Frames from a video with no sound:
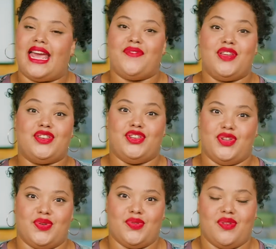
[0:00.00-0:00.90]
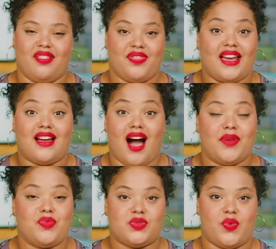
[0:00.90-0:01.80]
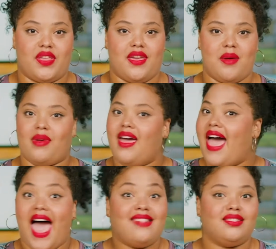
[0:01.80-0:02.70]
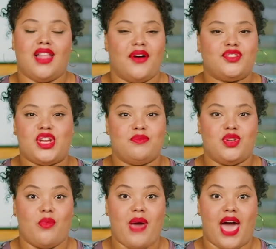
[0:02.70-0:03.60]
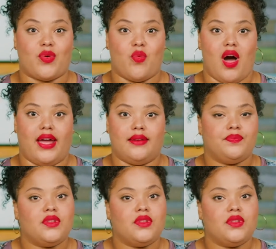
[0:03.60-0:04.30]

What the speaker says: David knew that God was with him and loved him no matter what.